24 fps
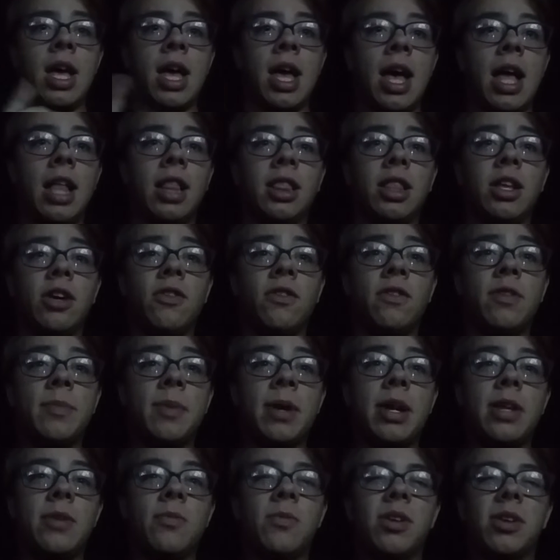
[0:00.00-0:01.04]
Hello
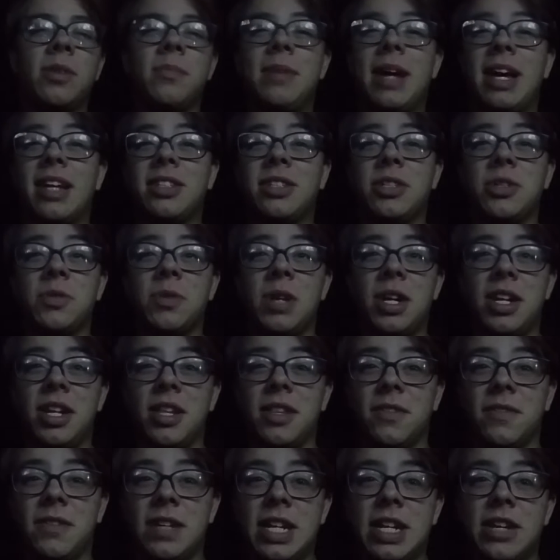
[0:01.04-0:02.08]
everybody, welcome back to
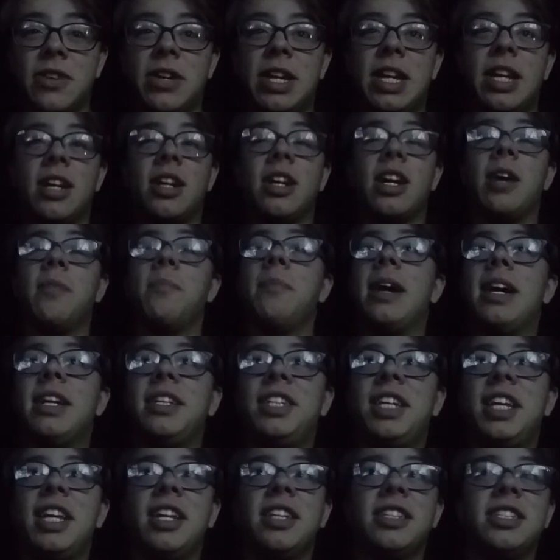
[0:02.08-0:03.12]
another video here on my
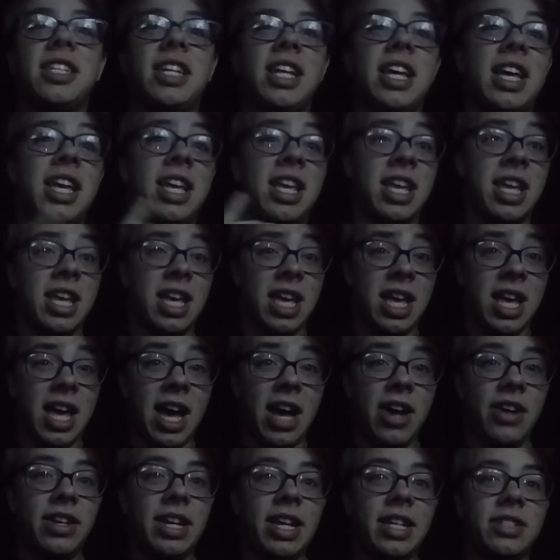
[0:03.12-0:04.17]
channel today.
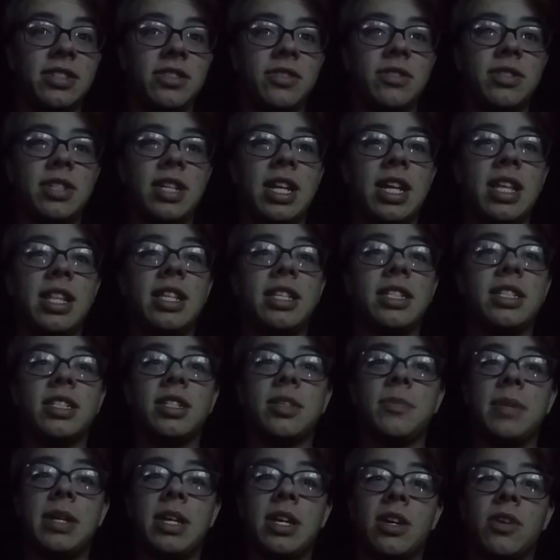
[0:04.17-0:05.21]
How you guys doing today? This is
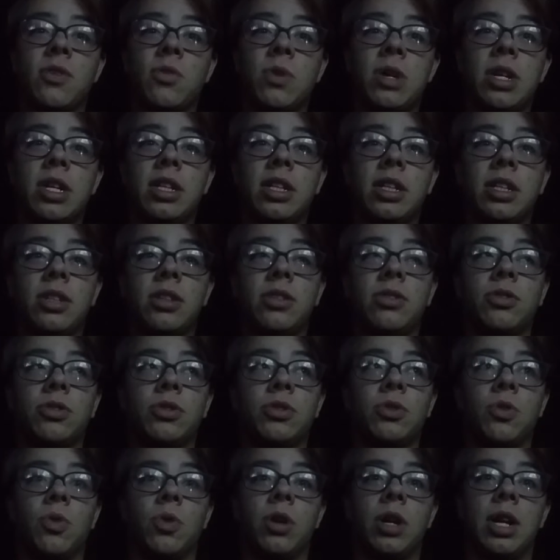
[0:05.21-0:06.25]
going to be a quick little
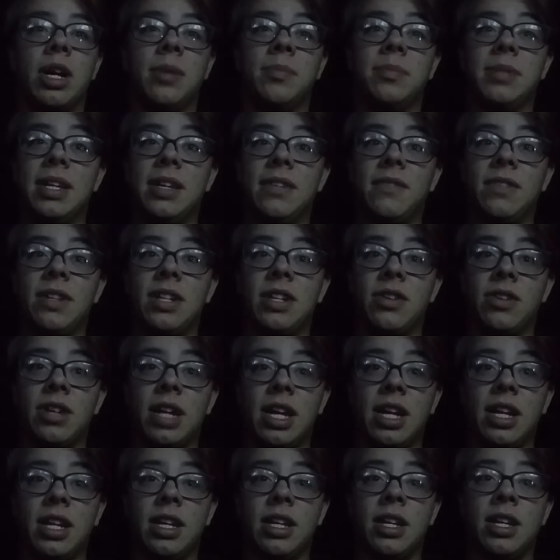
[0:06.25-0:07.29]
short update video
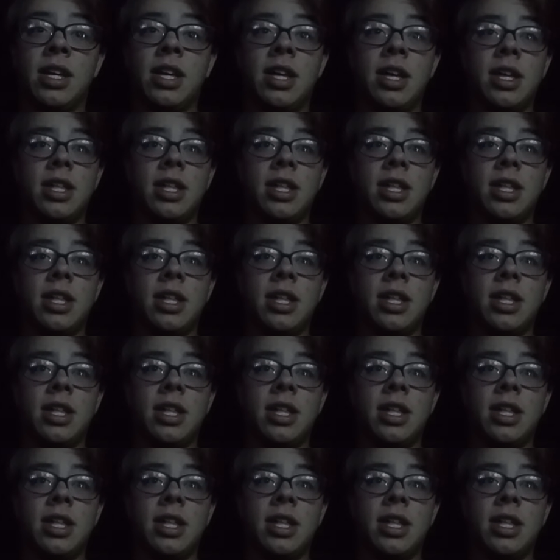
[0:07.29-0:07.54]
kind of.